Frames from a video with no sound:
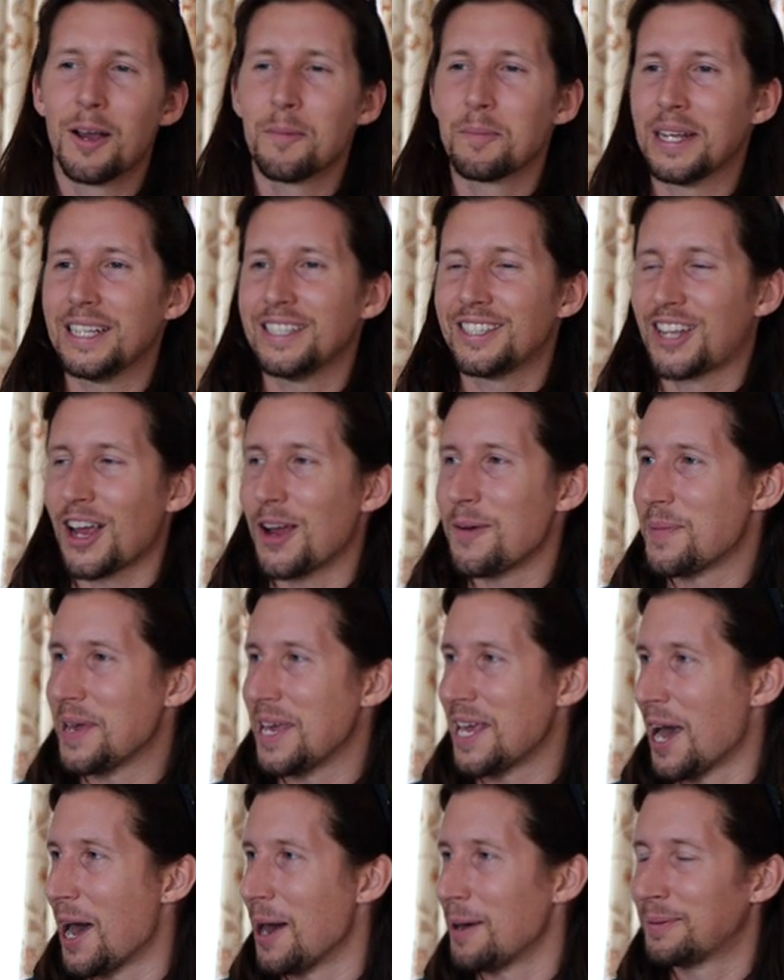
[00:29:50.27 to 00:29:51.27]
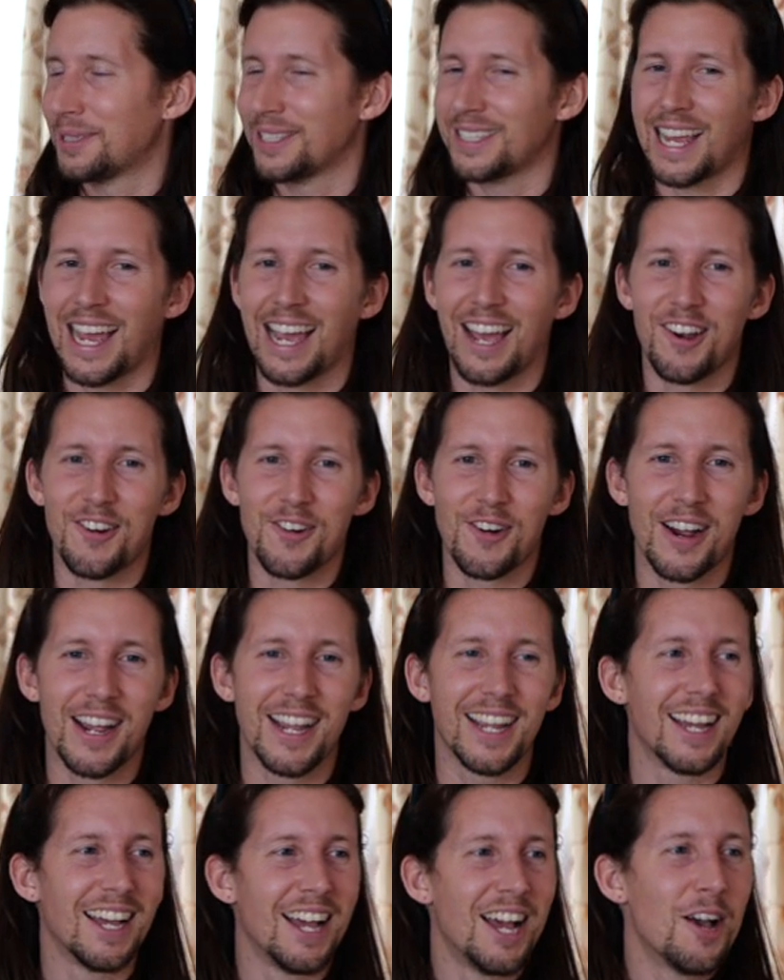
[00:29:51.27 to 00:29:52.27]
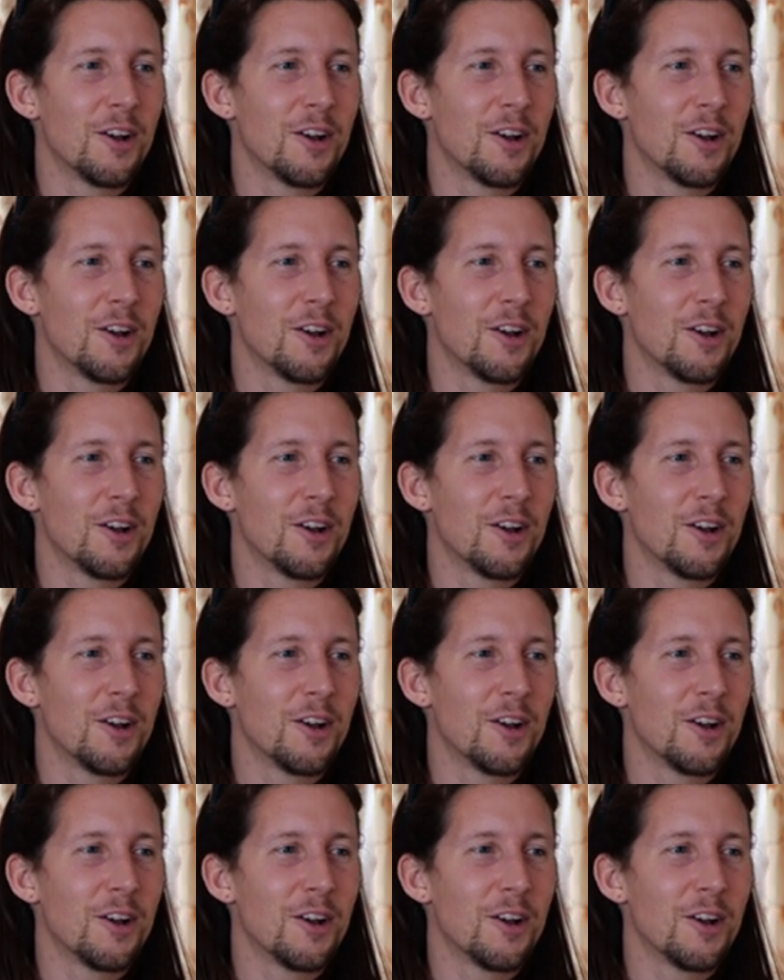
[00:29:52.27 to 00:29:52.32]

Please don't be upset, all right?